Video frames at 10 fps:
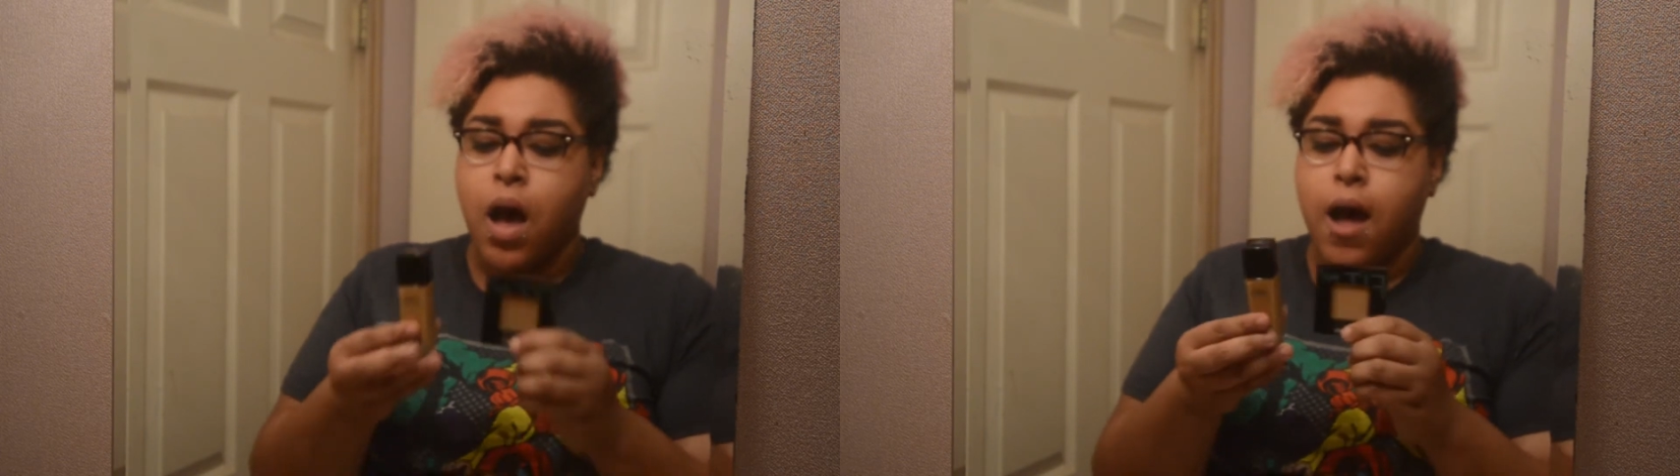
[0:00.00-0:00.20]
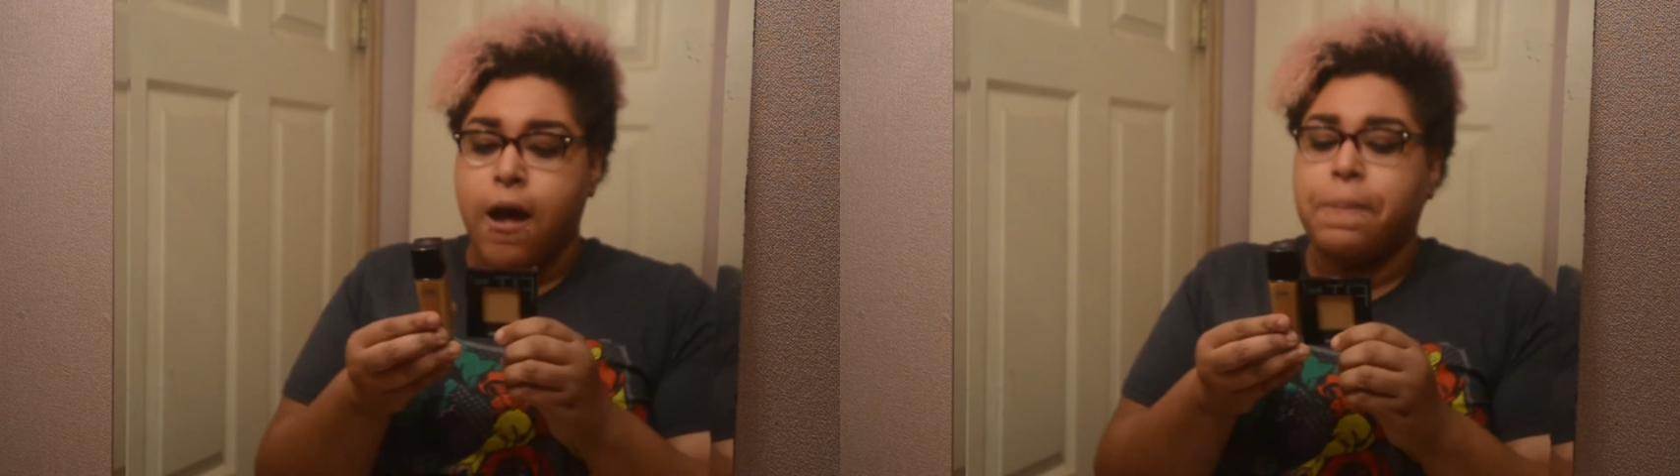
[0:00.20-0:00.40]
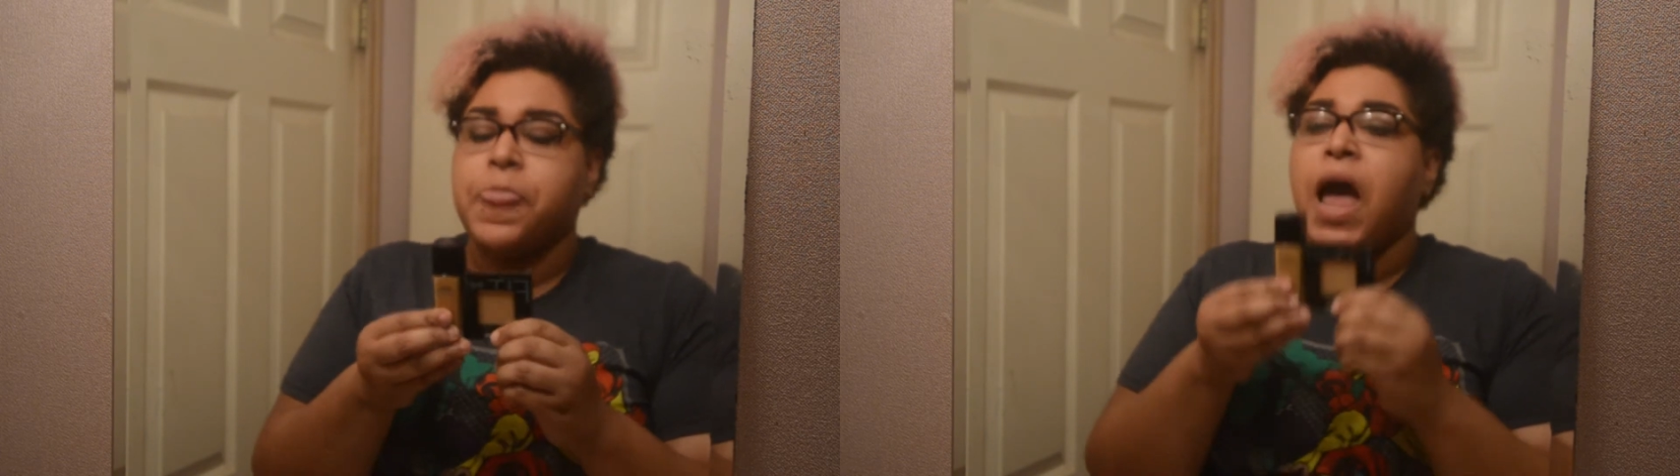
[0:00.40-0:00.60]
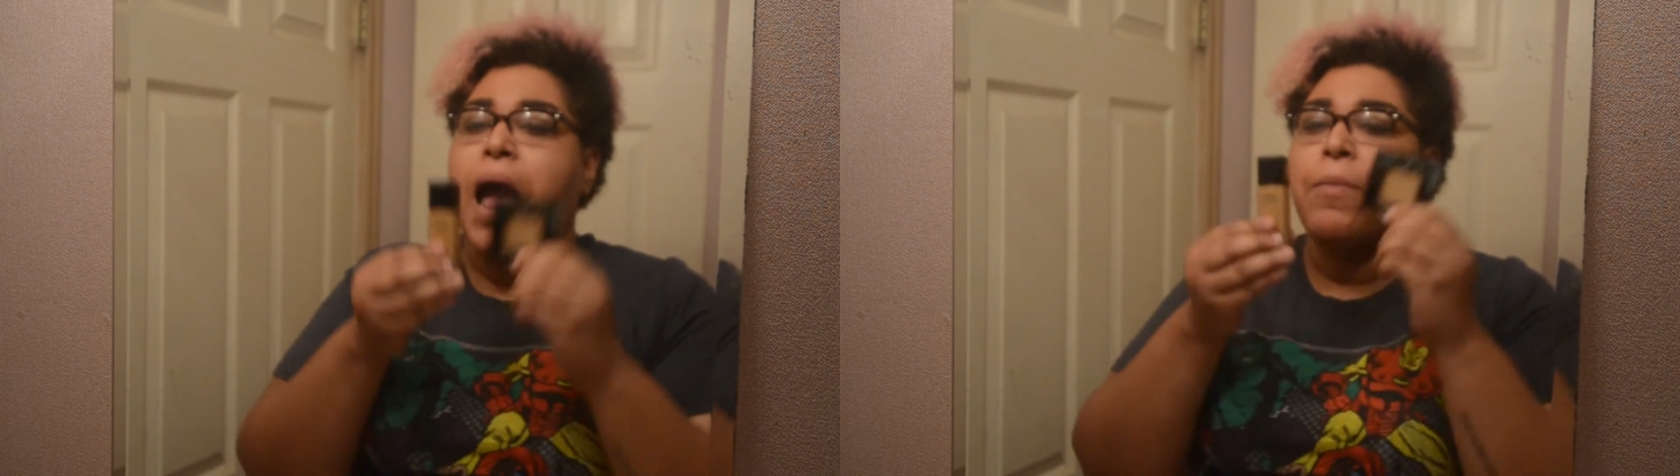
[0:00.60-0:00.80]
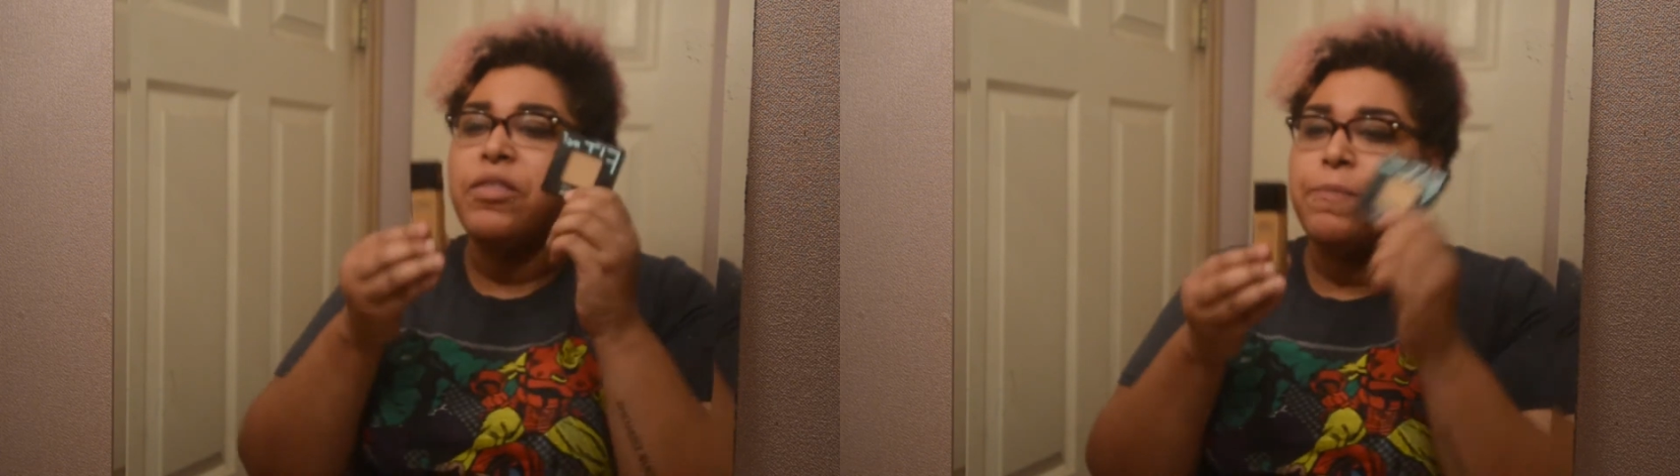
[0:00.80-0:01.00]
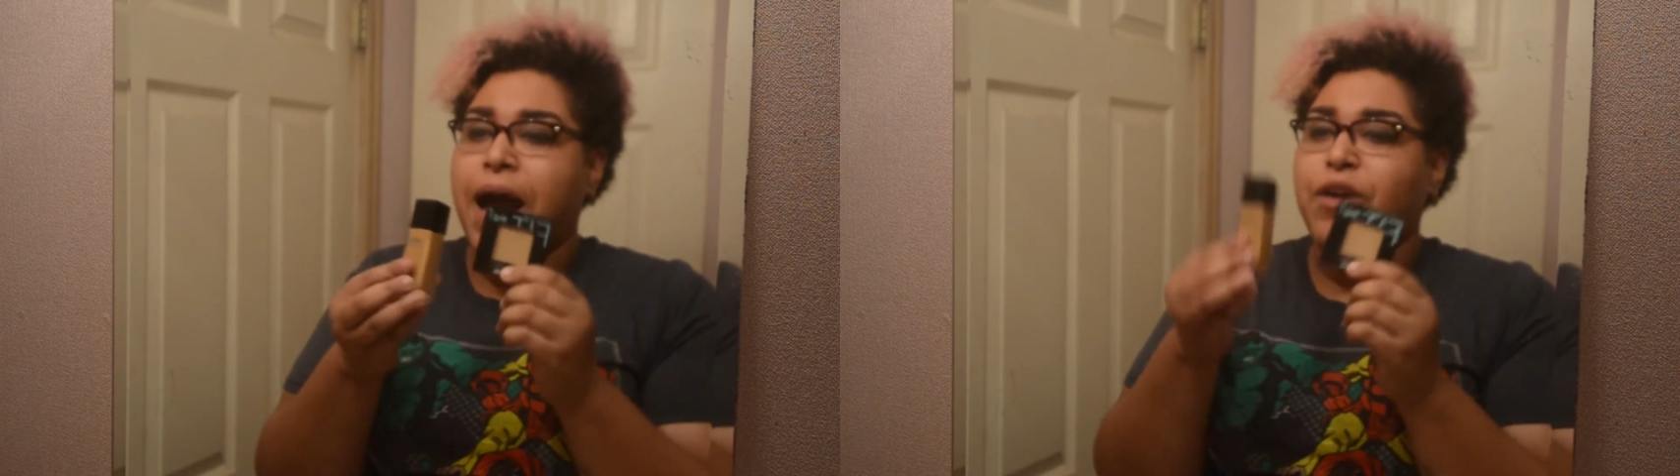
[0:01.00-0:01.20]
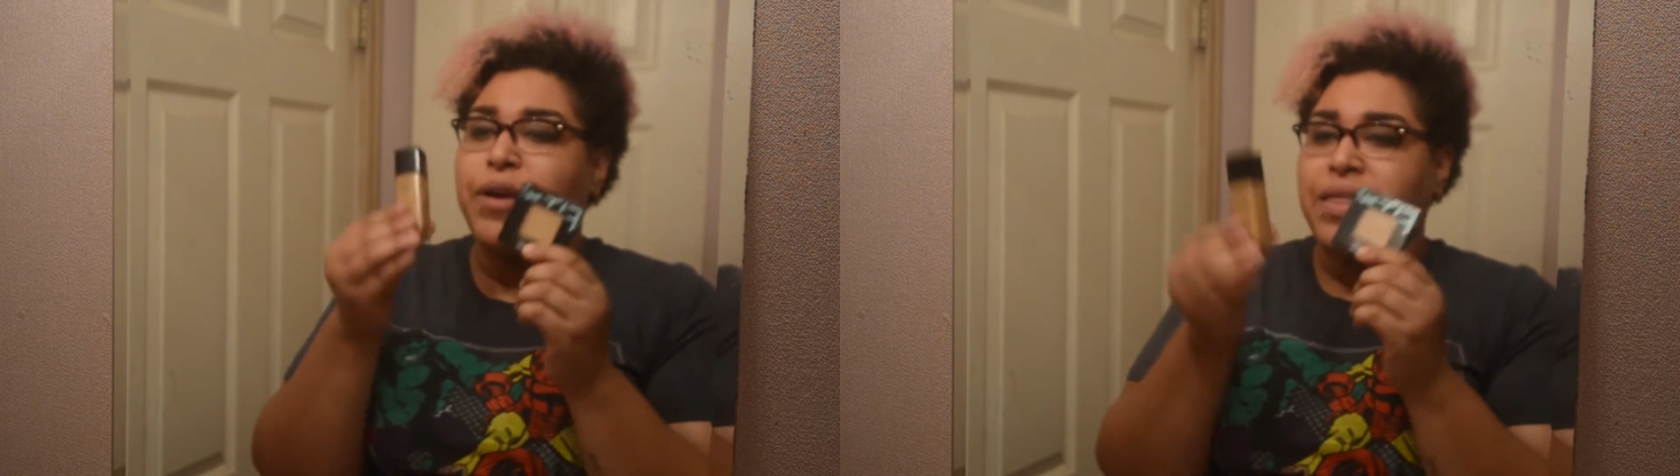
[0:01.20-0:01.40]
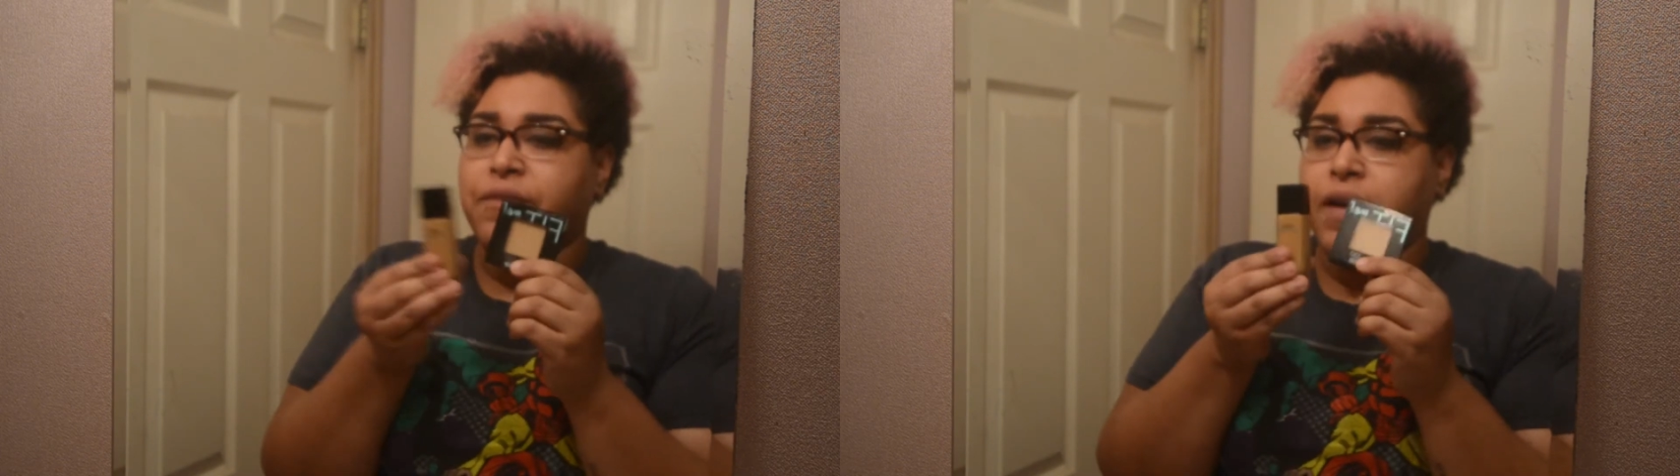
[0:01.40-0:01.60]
I bought the powder and the